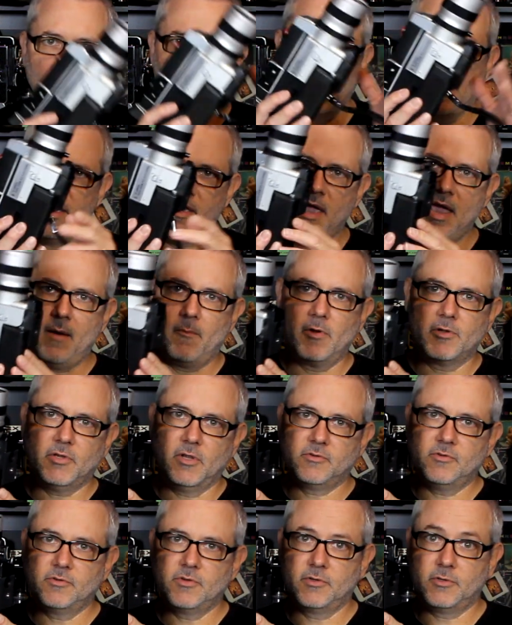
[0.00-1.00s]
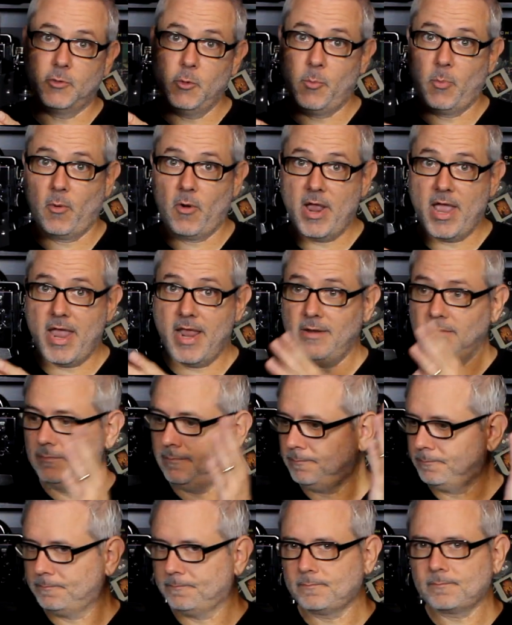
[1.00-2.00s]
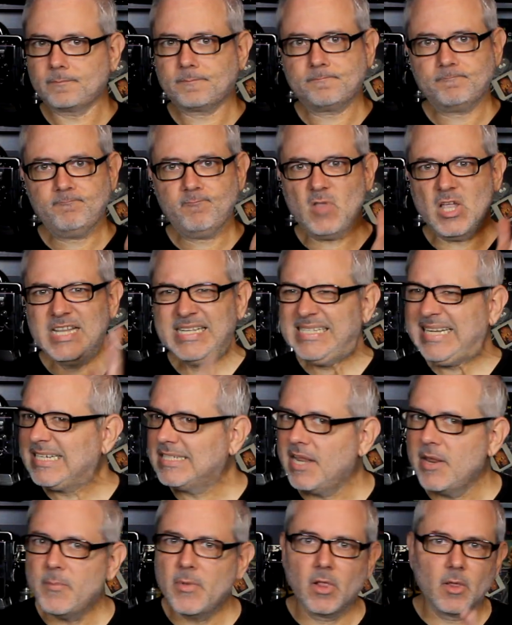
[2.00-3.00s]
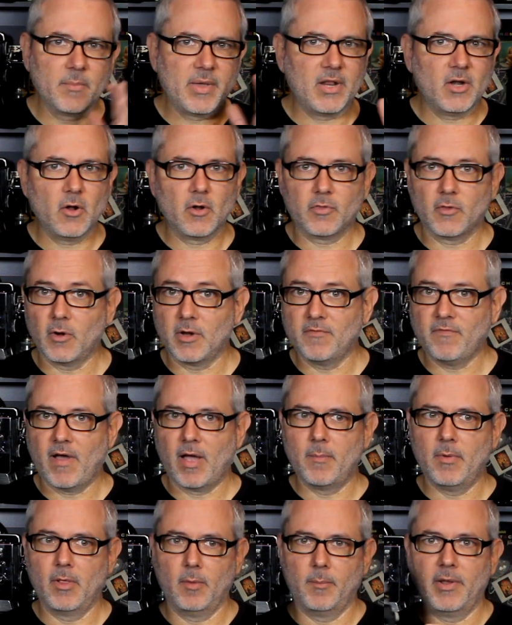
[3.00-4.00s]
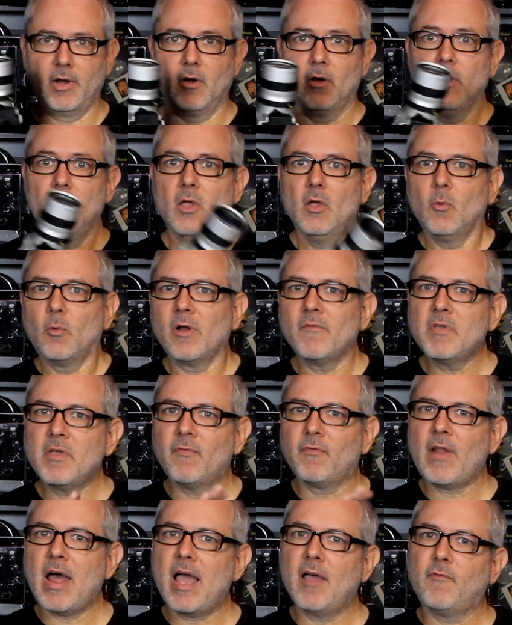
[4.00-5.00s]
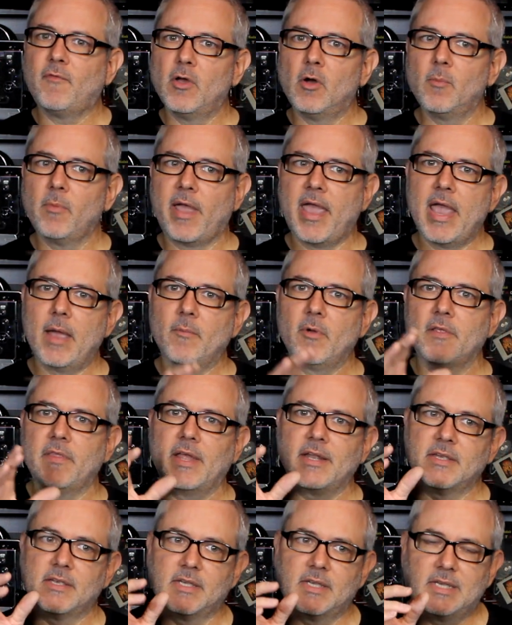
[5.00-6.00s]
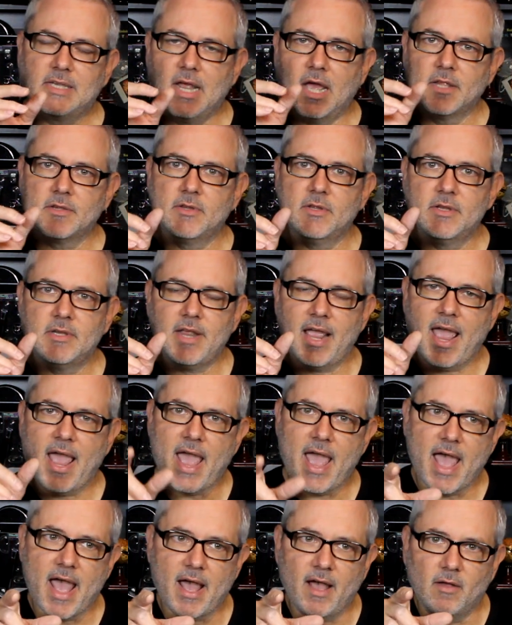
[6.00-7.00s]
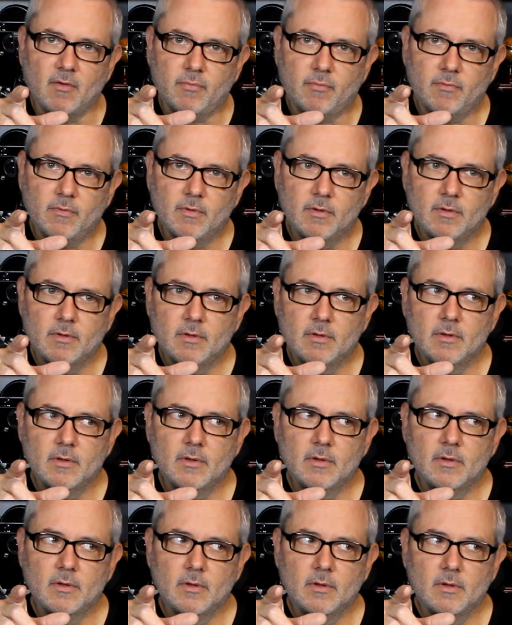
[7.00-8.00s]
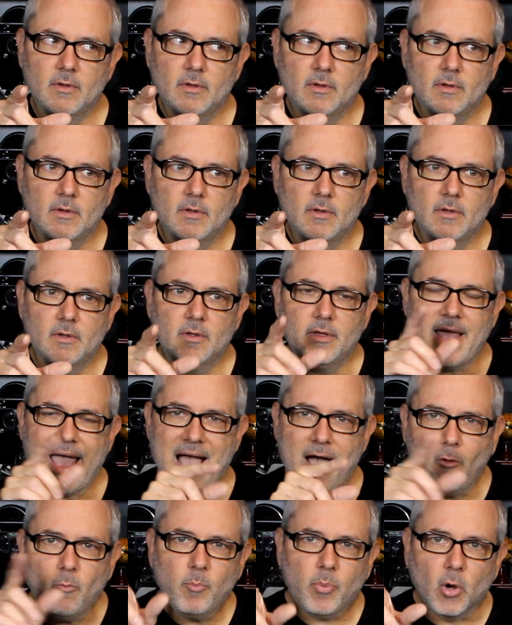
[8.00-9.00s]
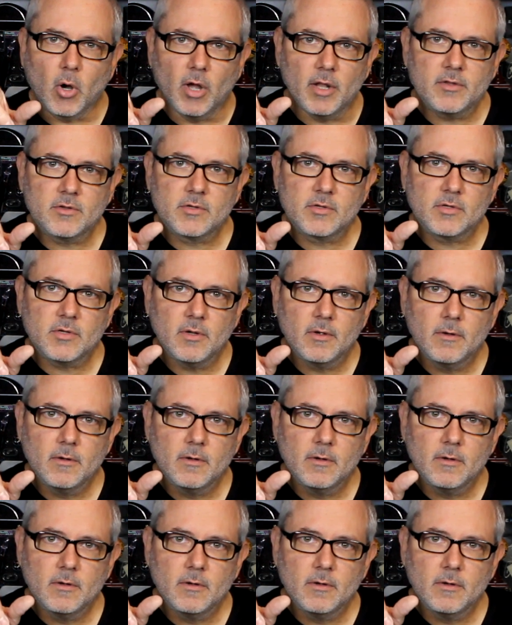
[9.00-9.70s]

a camera such as a Super 8, 16 millimeter, 35 millimeter, whenever you fly a film camera that doesn't have outputs,